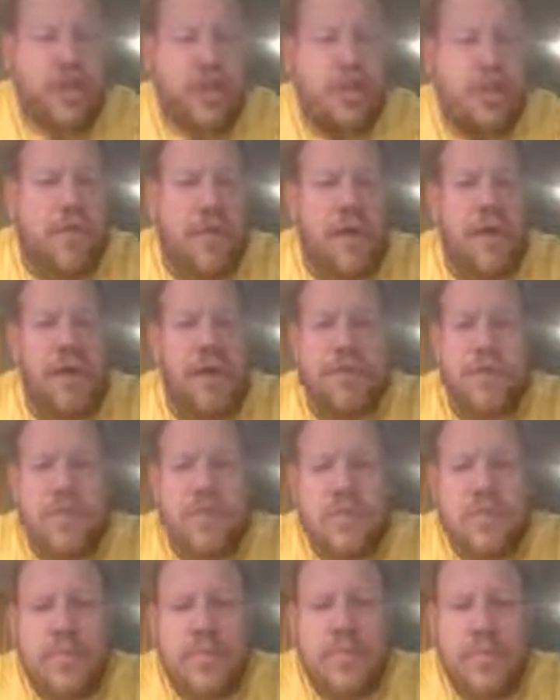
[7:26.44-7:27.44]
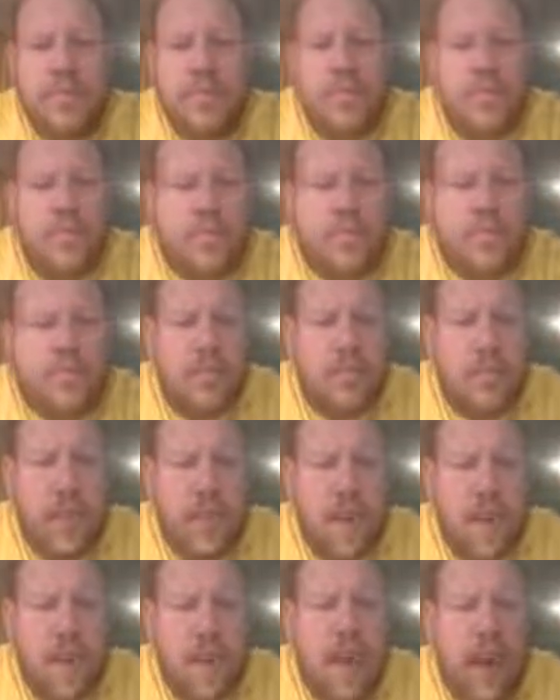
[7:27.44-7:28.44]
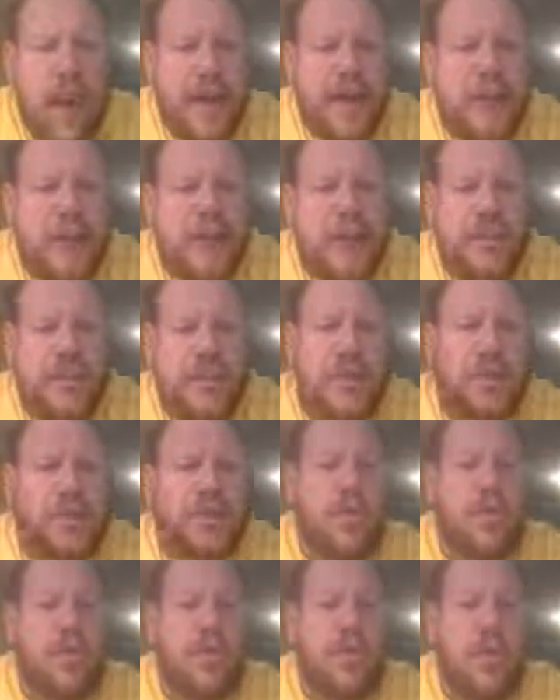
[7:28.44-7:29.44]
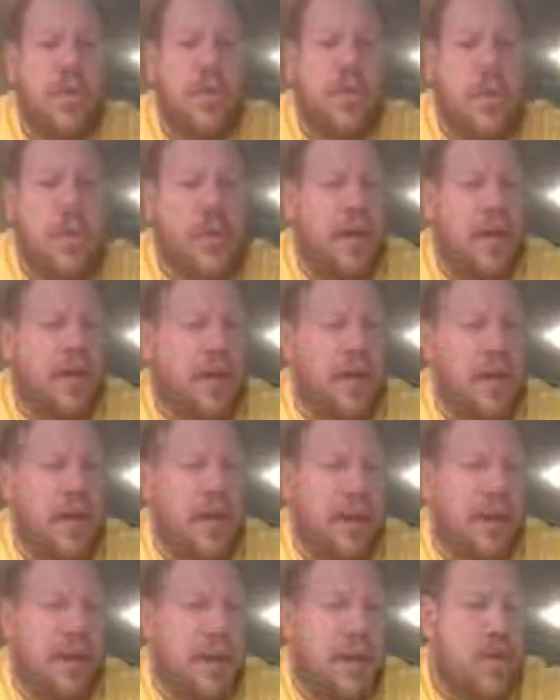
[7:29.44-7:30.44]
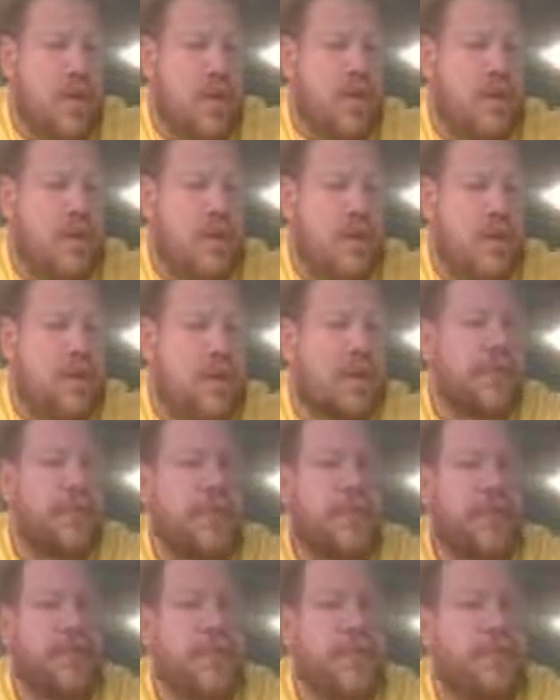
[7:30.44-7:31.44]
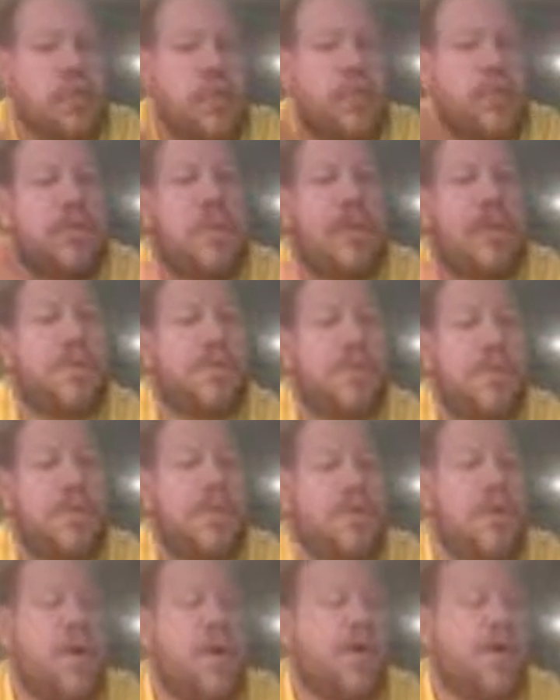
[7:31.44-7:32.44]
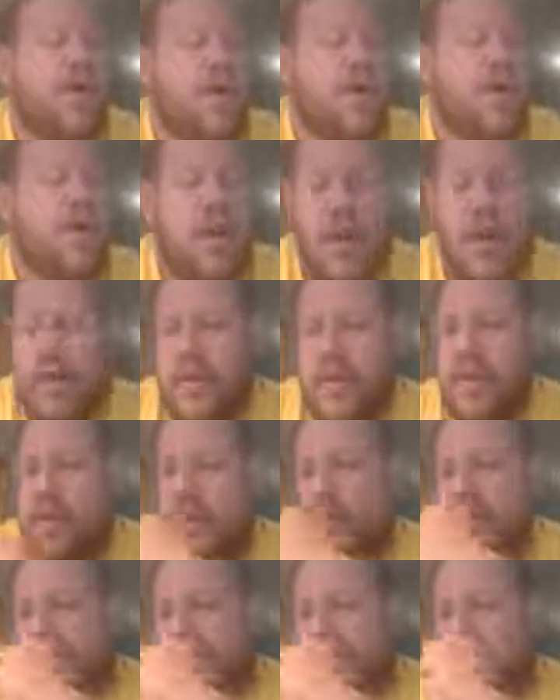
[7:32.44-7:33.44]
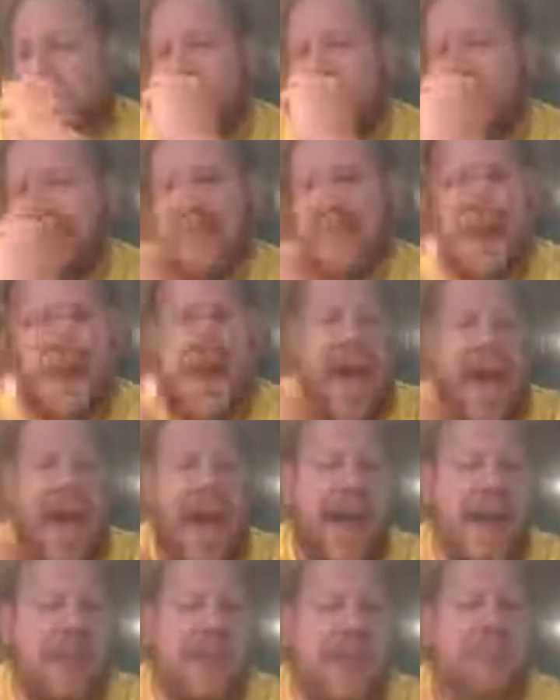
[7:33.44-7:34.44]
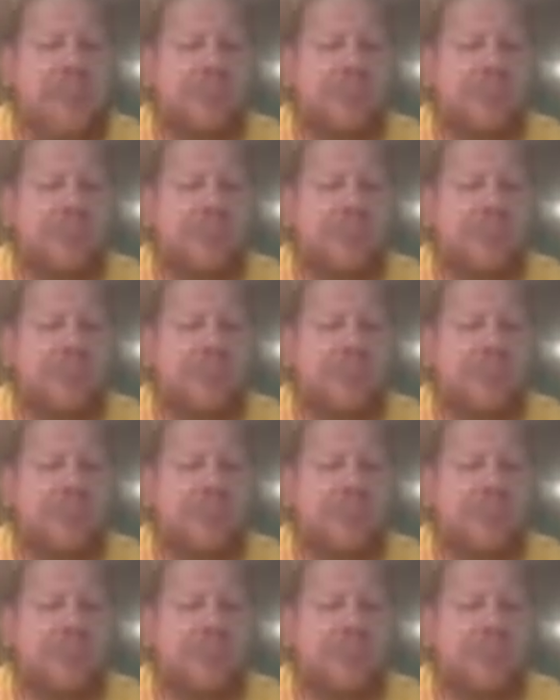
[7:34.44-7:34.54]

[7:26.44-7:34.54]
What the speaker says: if you will. And so he goes to deliver this protest to the French. They bring this protest saying, hey,